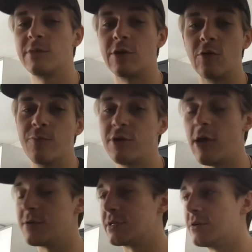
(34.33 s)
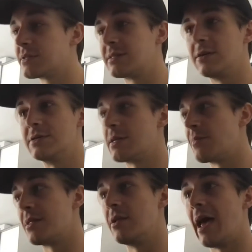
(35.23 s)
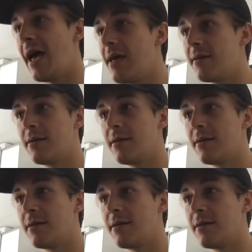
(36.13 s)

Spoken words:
put out songs until something hit